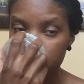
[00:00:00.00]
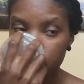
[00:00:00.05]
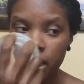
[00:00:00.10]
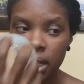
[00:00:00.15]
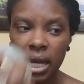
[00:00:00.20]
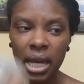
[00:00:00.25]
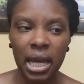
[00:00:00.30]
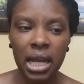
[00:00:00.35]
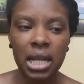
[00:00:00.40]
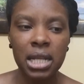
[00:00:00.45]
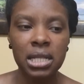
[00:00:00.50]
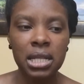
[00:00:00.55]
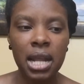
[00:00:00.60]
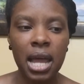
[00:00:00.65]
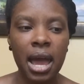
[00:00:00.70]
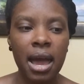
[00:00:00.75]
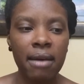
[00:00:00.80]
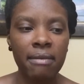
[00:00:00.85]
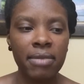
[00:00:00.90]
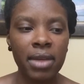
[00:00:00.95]
Like it doesn't
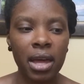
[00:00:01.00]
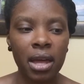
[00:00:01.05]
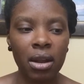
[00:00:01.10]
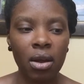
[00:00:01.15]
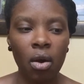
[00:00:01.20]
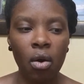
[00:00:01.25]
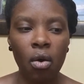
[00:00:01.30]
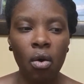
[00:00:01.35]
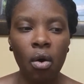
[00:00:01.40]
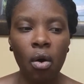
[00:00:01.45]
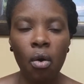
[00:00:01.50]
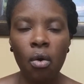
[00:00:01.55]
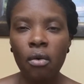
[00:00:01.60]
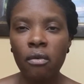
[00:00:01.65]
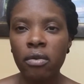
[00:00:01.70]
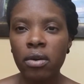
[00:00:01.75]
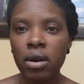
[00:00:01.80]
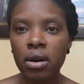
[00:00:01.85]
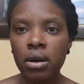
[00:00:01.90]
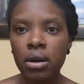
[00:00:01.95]
have that
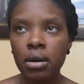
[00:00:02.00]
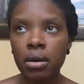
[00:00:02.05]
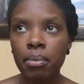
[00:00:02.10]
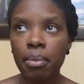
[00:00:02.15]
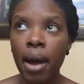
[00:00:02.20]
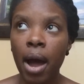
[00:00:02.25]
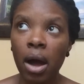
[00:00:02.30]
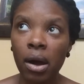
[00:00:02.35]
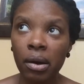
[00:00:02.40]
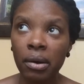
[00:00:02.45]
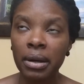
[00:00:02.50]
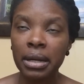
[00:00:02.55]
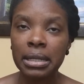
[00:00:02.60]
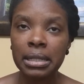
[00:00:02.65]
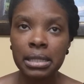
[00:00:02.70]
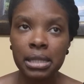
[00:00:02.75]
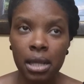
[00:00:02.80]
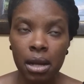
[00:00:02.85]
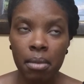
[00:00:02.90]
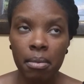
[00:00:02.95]
overpowering
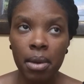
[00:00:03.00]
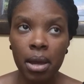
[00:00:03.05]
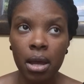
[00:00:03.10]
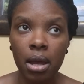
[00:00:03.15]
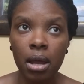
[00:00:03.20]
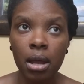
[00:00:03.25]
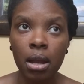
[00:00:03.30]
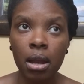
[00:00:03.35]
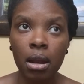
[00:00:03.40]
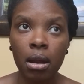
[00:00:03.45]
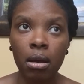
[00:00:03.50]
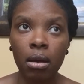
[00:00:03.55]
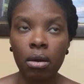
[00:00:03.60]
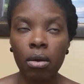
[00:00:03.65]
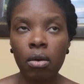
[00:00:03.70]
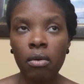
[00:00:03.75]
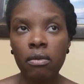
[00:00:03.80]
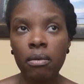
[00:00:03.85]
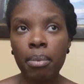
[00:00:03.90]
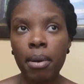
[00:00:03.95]
cinnamon or
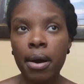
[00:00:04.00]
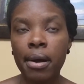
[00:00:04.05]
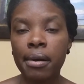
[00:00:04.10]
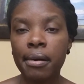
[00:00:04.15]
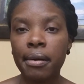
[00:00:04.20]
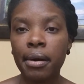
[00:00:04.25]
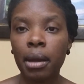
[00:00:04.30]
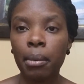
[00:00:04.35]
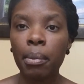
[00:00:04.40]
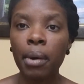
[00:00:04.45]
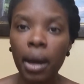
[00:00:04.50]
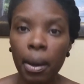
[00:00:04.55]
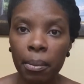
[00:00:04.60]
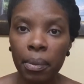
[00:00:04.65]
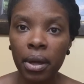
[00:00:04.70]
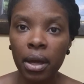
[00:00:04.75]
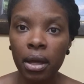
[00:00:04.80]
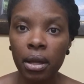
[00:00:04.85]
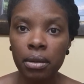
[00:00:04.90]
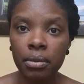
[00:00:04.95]
overpowering
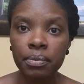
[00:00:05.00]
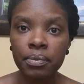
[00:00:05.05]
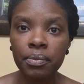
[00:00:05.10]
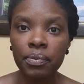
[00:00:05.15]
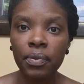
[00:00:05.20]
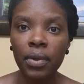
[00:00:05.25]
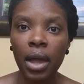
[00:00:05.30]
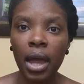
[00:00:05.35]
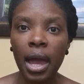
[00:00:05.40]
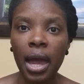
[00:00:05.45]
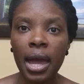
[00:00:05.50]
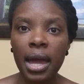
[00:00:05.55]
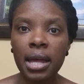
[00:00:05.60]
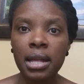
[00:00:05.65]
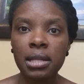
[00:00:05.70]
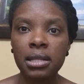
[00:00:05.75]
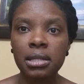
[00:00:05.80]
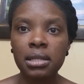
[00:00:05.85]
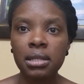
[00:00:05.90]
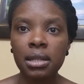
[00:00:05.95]
pumpkin.
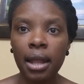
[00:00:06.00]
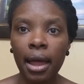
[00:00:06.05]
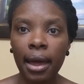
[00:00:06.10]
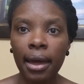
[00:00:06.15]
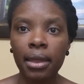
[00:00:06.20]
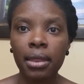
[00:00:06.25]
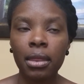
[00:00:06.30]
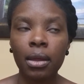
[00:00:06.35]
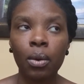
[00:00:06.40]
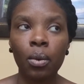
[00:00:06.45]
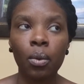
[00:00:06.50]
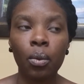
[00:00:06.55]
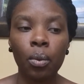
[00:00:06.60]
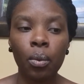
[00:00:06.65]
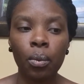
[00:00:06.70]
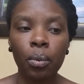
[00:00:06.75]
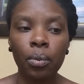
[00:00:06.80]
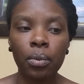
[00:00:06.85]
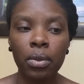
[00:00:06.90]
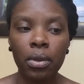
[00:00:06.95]
It's like the,
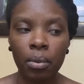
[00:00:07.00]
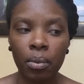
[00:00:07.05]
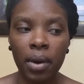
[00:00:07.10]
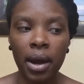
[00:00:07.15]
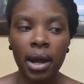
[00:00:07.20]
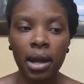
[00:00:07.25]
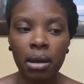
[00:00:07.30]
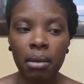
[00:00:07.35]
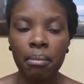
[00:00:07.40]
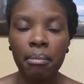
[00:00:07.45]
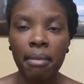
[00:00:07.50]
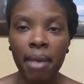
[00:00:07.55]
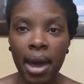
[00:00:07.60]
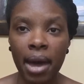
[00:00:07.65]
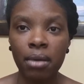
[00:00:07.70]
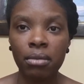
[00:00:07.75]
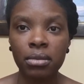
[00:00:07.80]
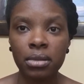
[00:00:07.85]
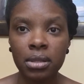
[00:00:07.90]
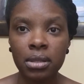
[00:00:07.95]
the right
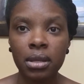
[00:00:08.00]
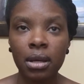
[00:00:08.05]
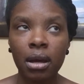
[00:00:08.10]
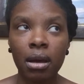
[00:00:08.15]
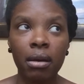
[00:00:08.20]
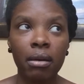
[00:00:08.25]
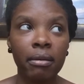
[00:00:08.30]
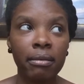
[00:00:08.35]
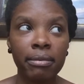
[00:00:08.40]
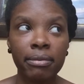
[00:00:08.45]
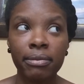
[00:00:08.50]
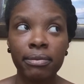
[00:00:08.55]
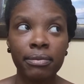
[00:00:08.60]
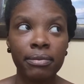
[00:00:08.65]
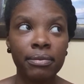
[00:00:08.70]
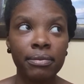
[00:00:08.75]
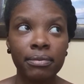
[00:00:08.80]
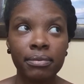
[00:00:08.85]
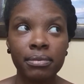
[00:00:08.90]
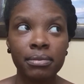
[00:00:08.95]
amount of
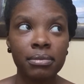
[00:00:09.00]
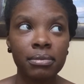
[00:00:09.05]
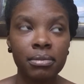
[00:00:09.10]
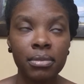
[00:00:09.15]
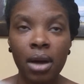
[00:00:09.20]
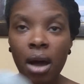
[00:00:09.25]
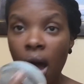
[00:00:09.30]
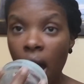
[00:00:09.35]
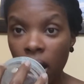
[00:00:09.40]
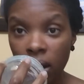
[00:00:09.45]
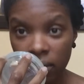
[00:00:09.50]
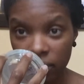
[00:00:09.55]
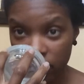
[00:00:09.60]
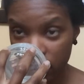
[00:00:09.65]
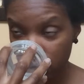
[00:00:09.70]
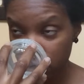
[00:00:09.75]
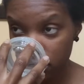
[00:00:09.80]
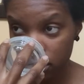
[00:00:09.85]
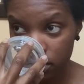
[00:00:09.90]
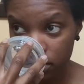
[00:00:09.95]
all of
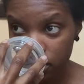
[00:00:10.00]
this.